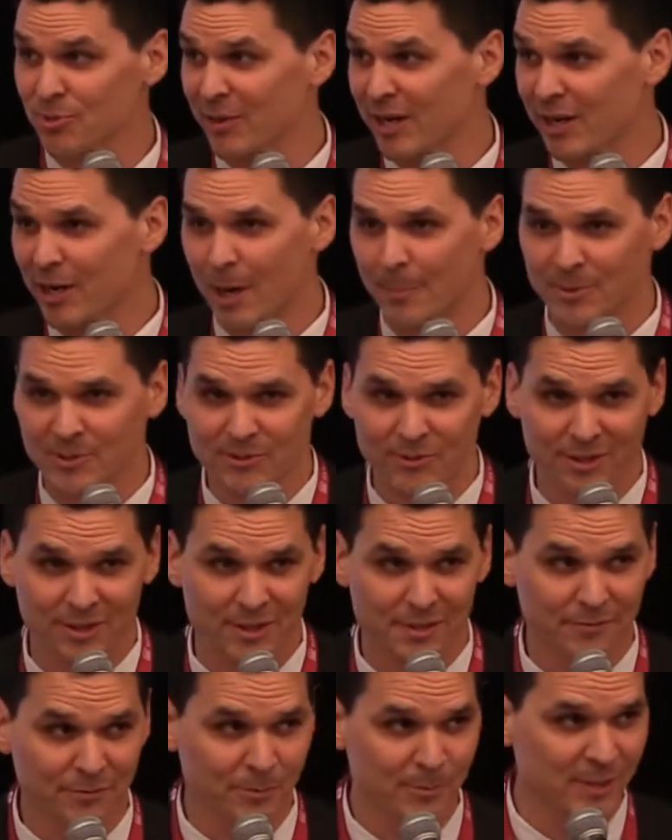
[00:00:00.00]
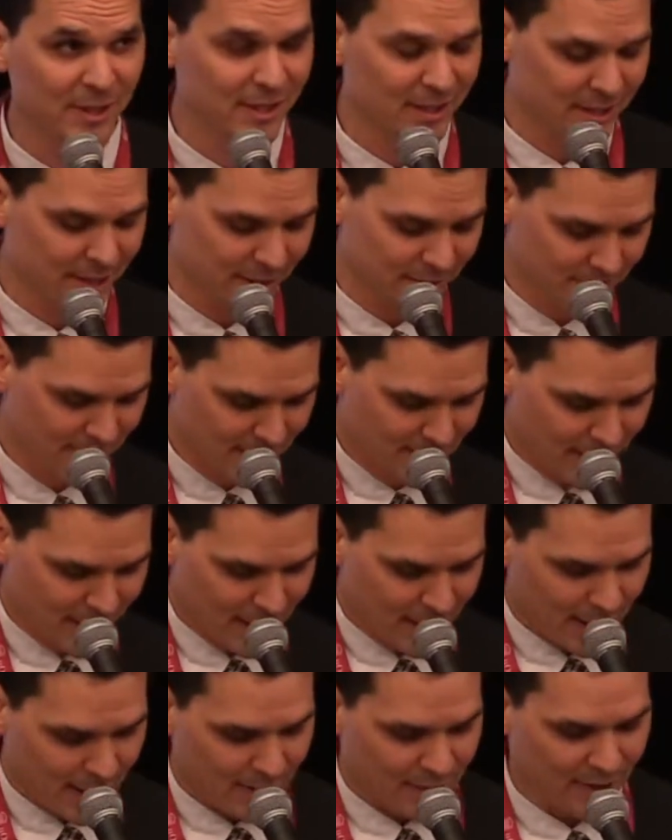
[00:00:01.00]
a rare opportunity for me to
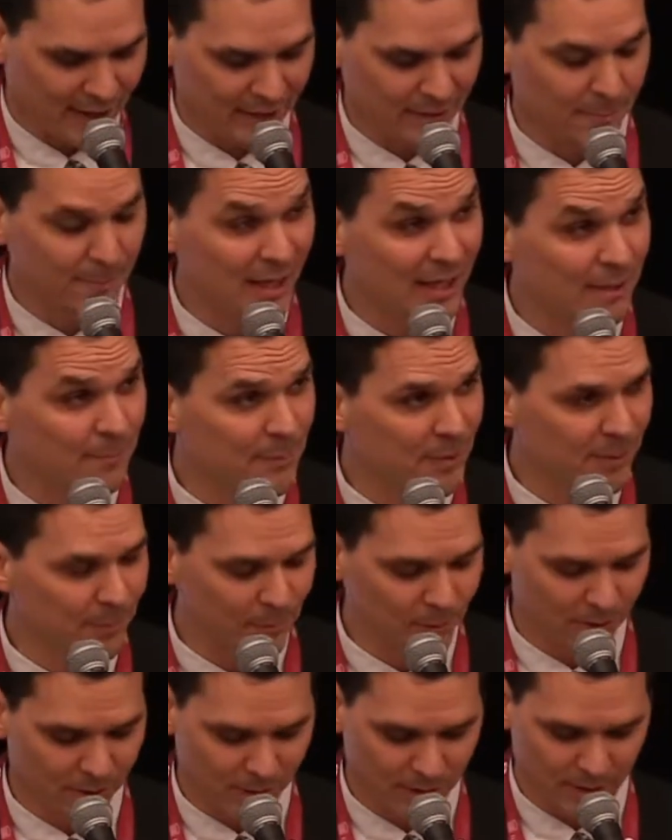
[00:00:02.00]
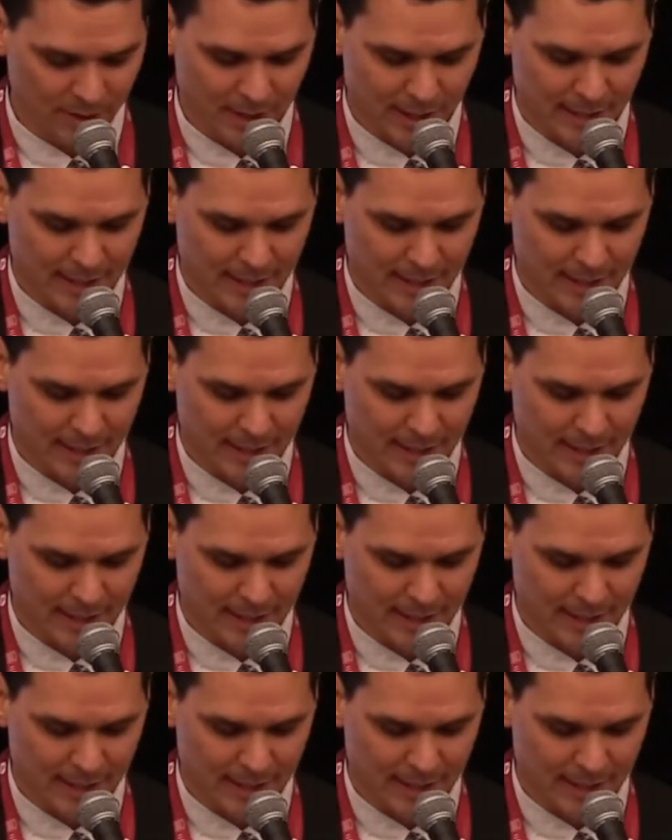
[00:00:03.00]
thank the many people